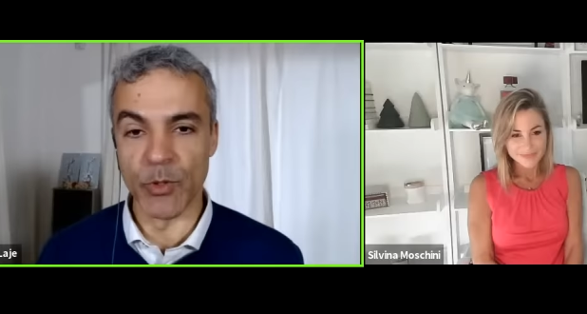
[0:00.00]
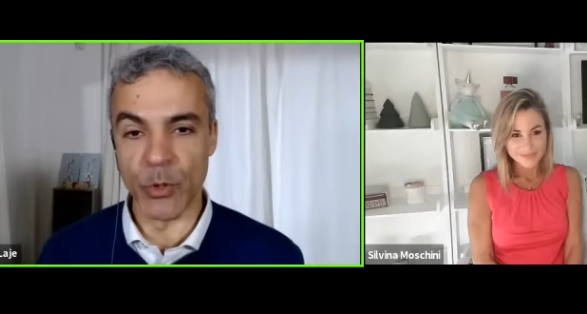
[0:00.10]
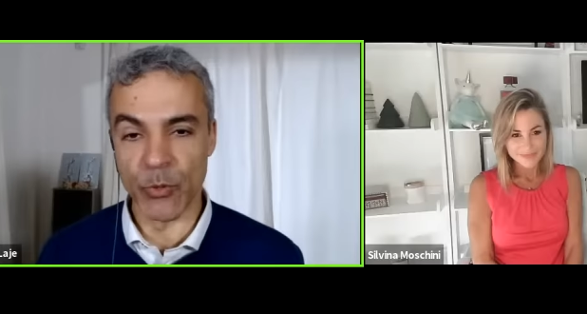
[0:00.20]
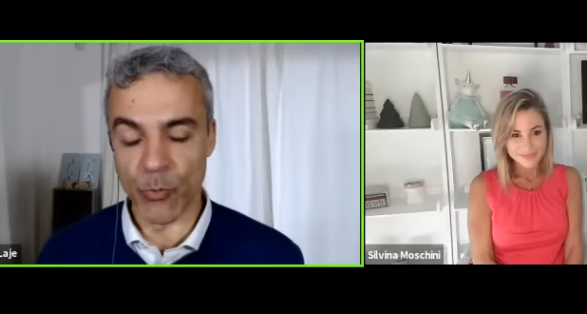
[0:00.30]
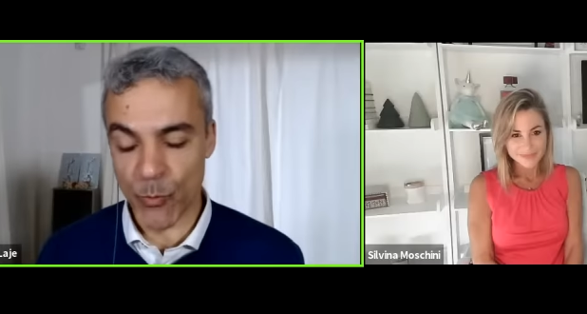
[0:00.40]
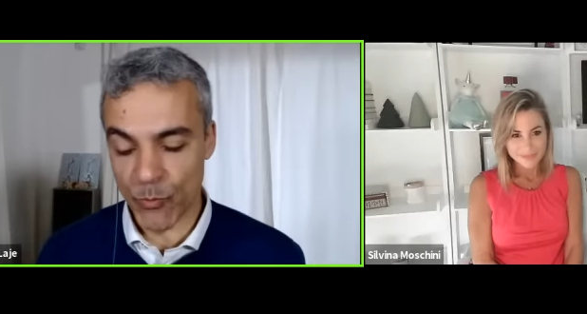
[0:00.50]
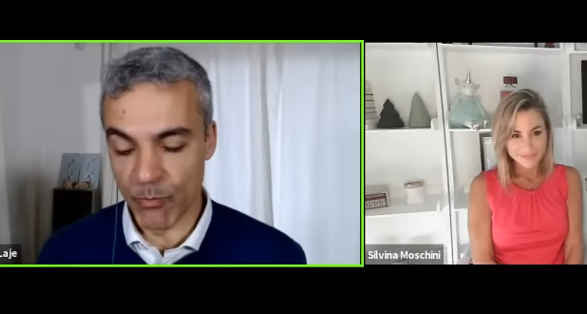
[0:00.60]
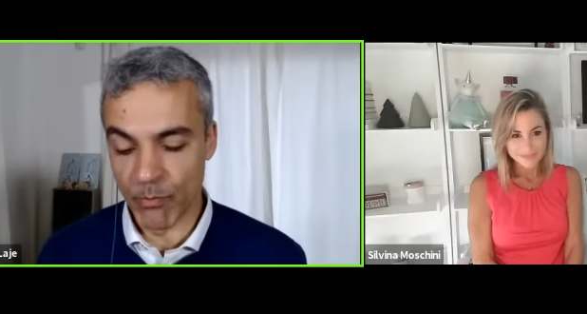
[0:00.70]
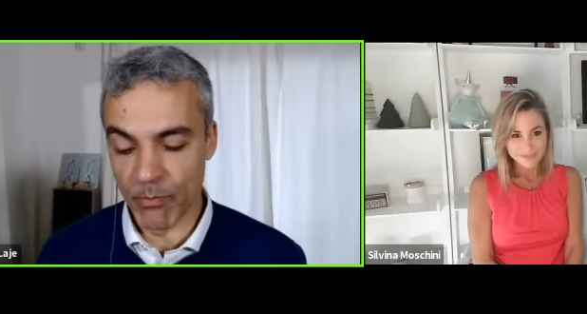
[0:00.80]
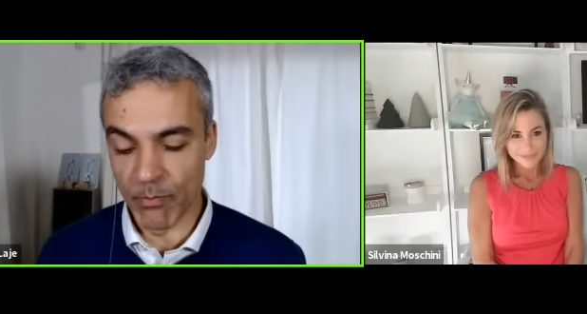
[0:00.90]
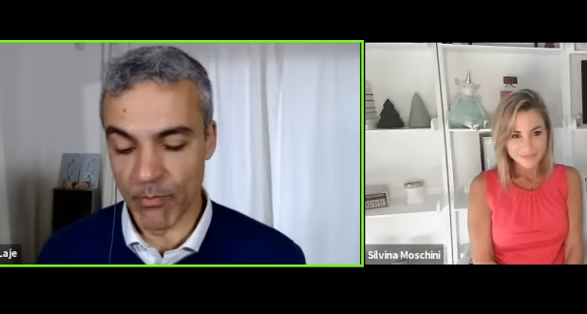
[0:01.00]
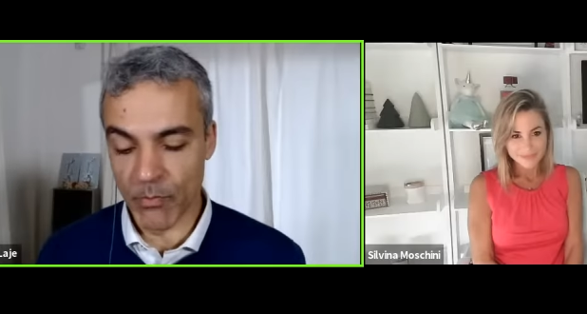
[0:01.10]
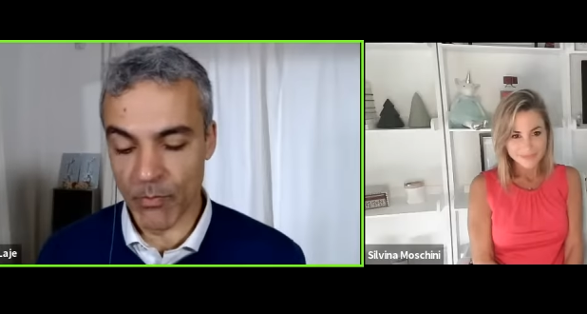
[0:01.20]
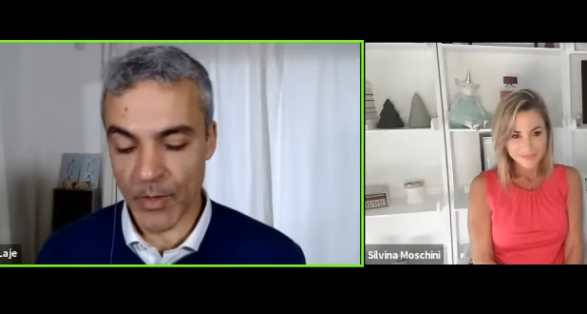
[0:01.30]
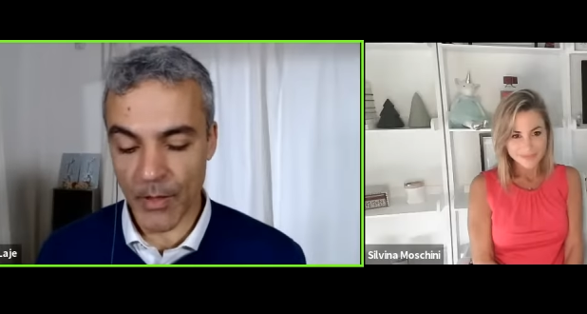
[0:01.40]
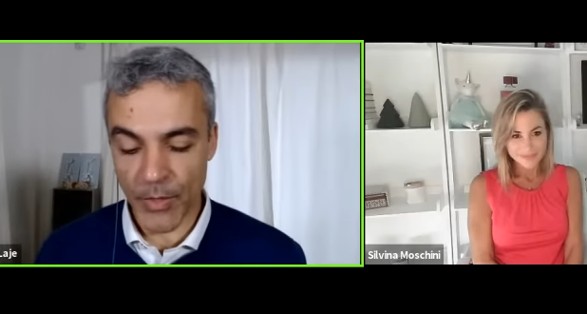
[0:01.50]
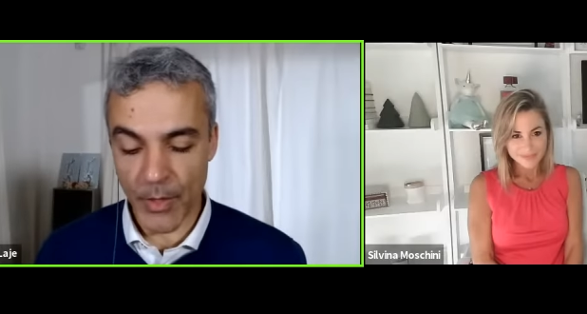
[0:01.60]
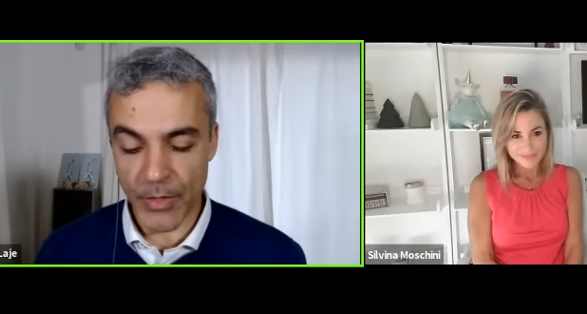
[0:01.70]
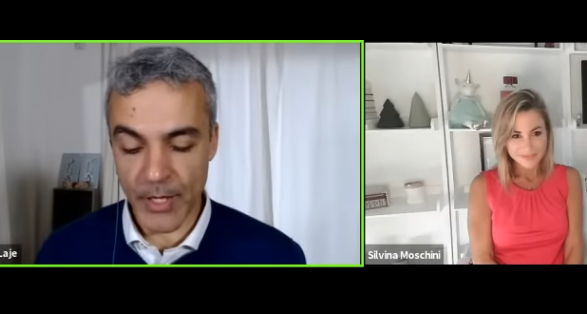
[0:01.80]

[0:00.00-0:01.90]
Speaker 1: you the, the,